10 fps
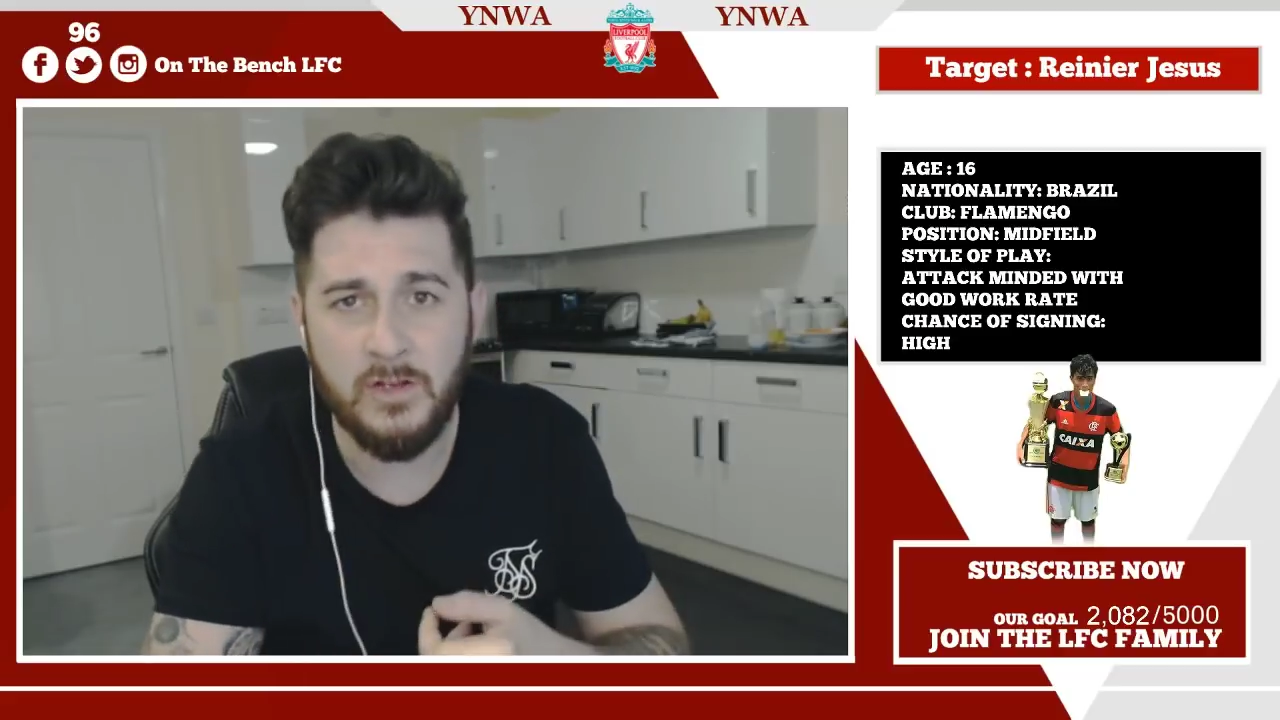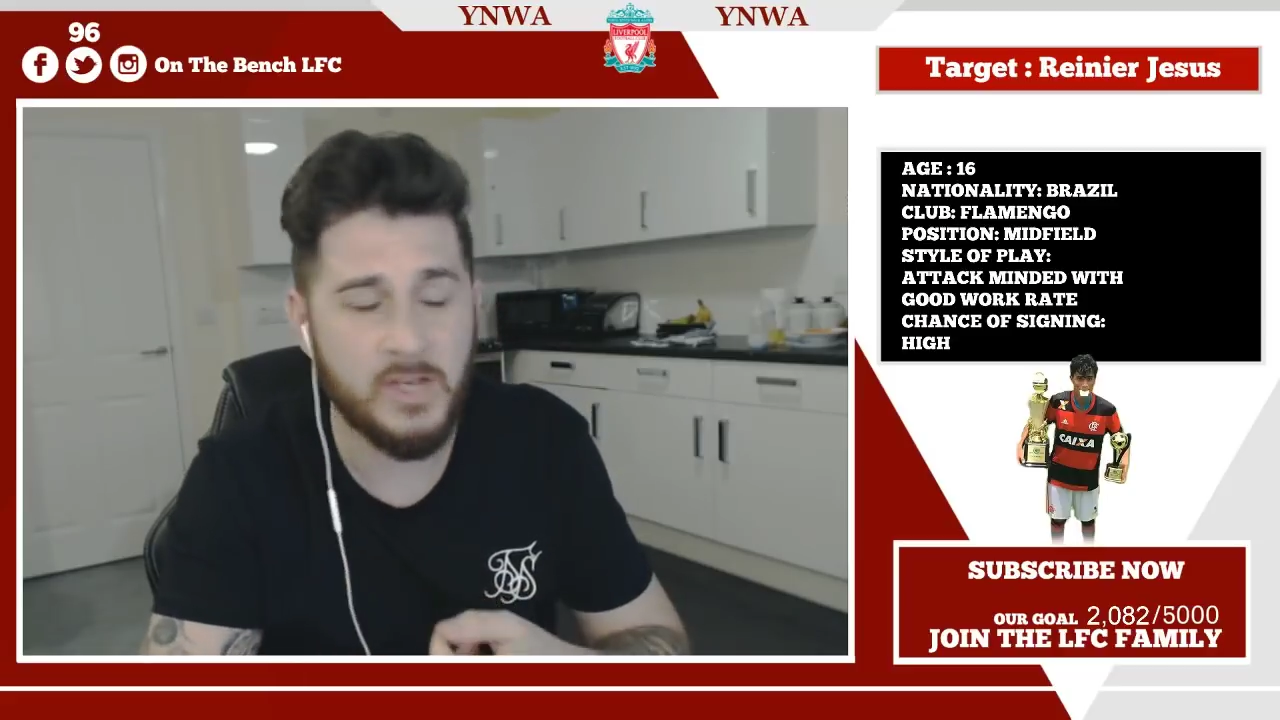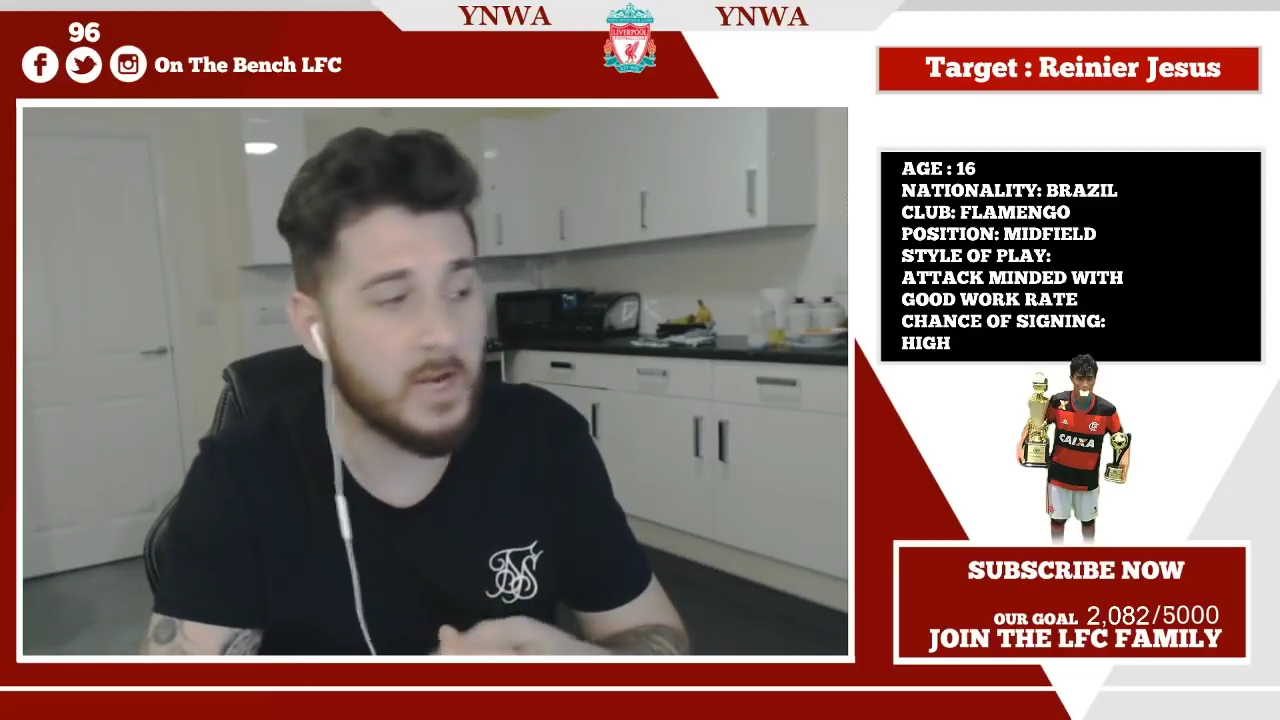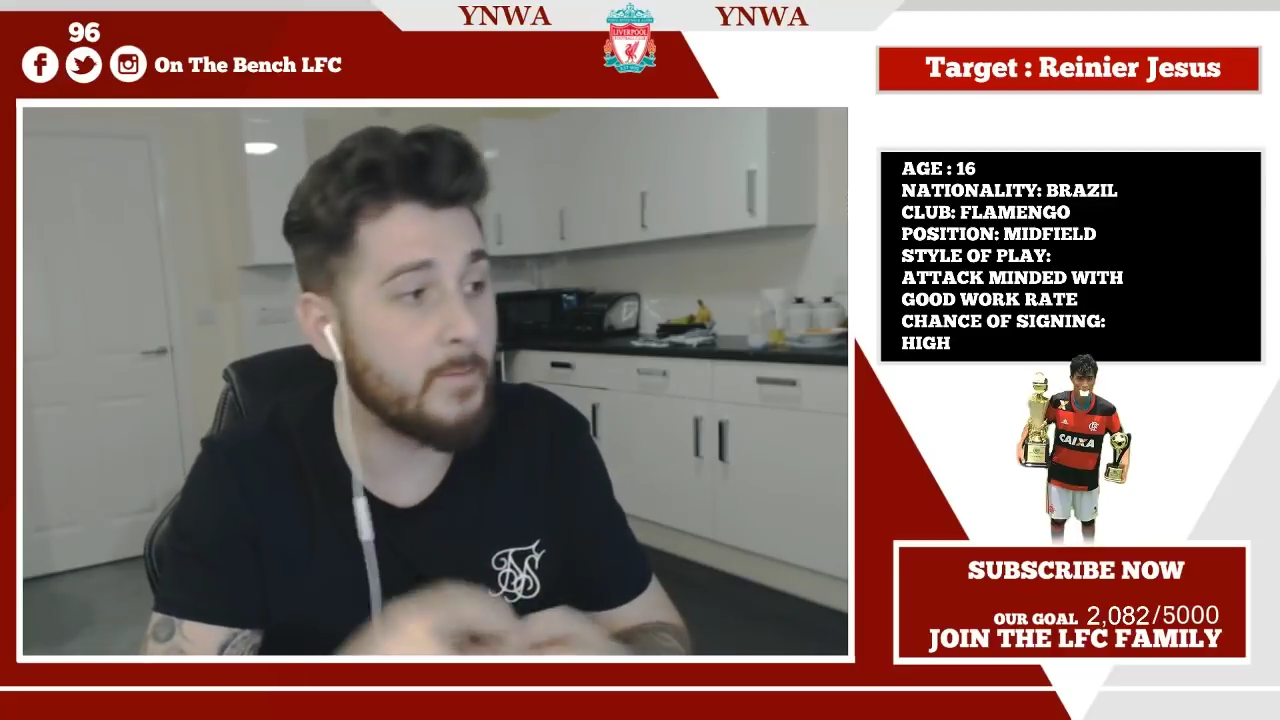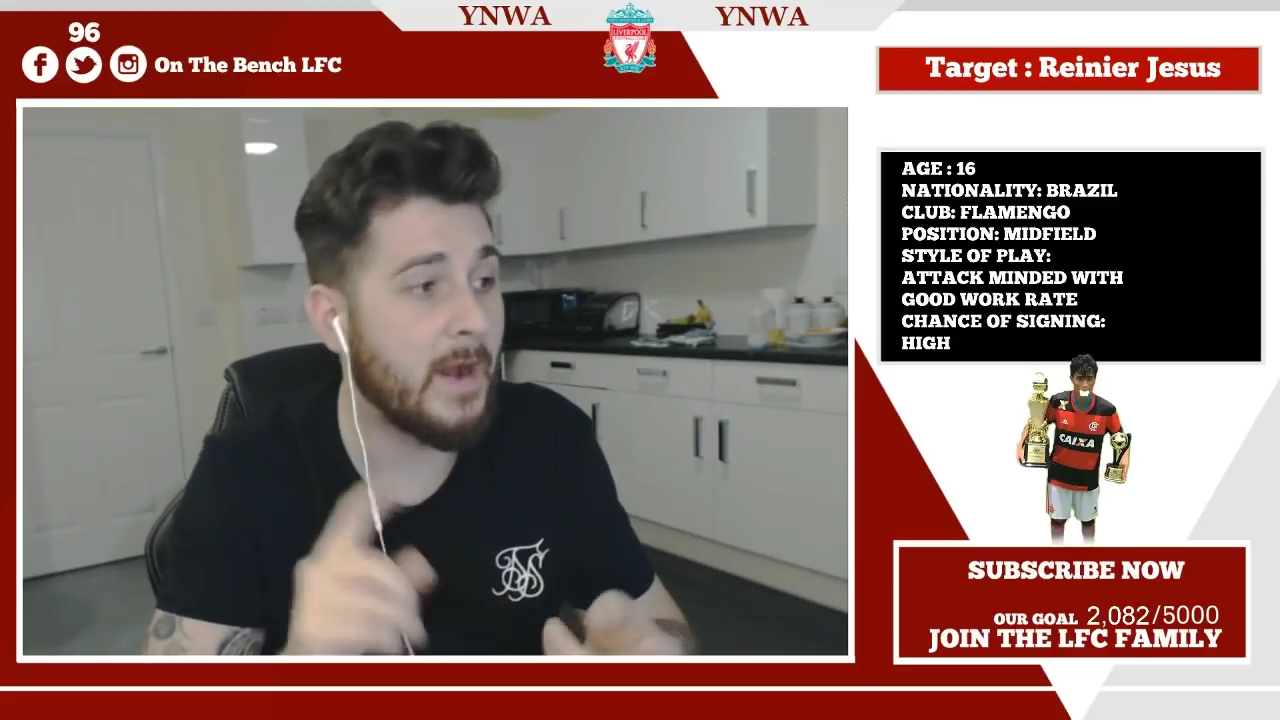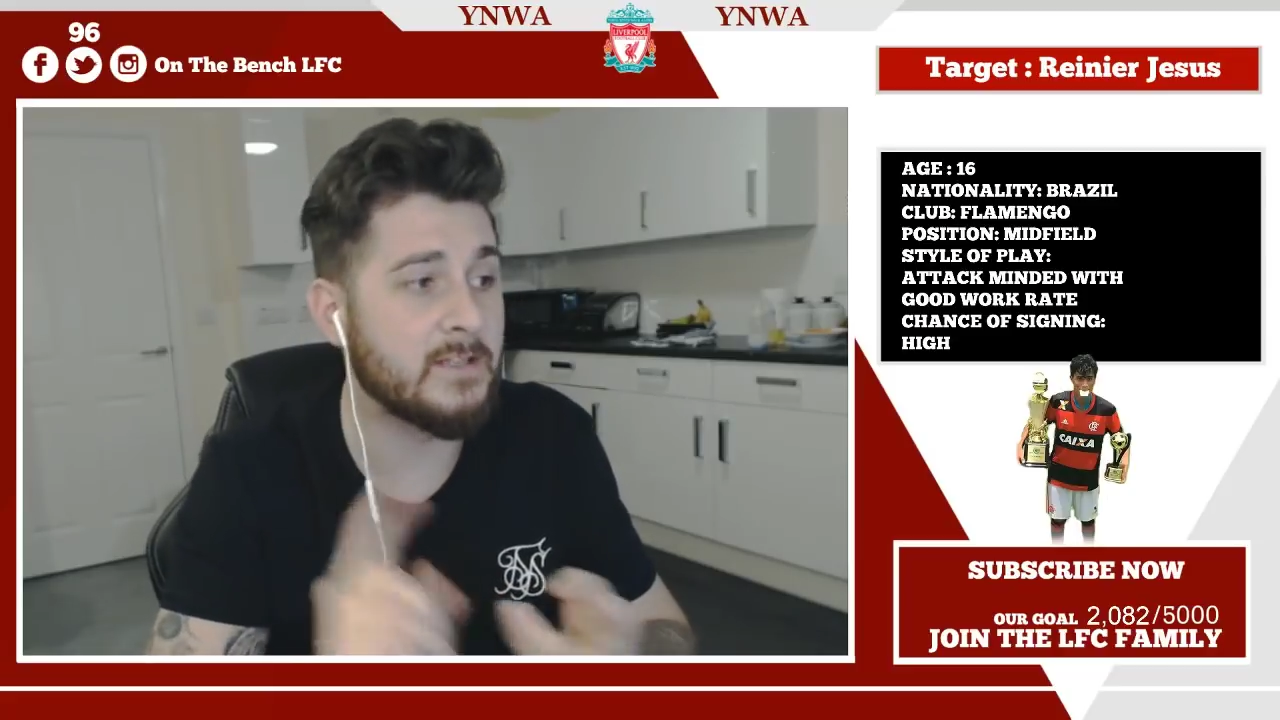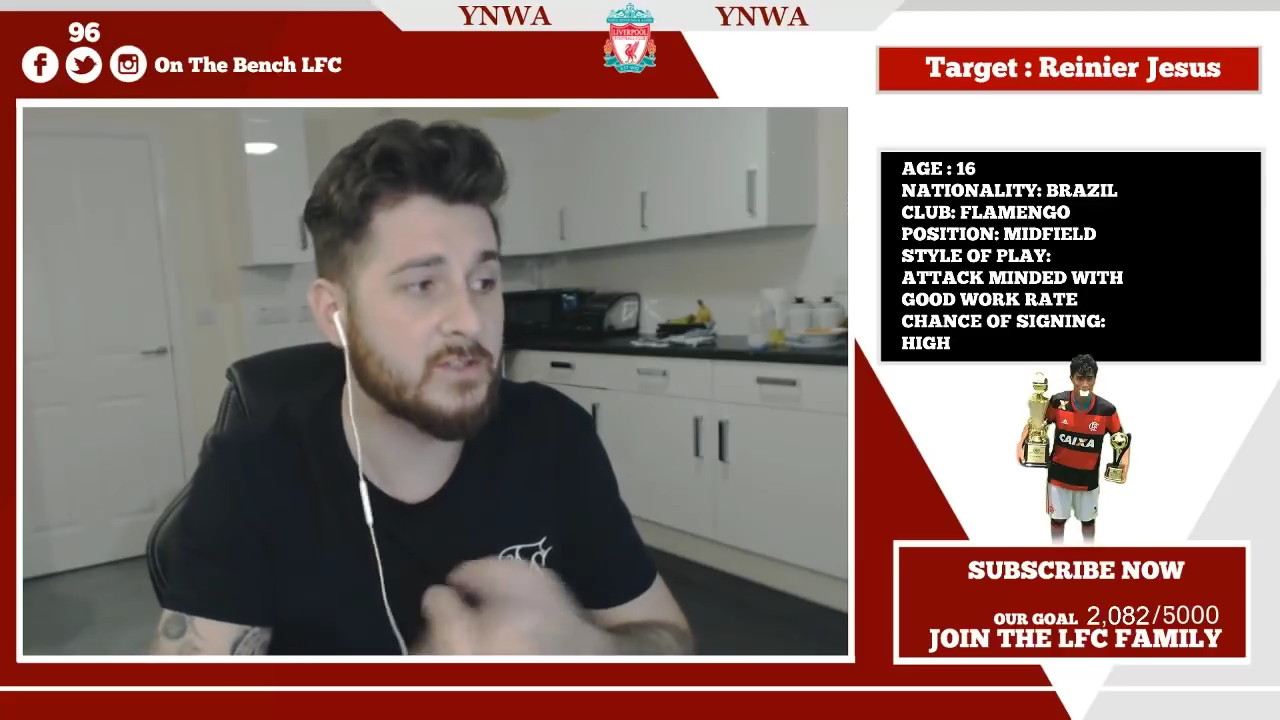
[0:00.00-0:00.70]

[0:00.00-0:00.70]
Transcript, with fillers: turn of pace,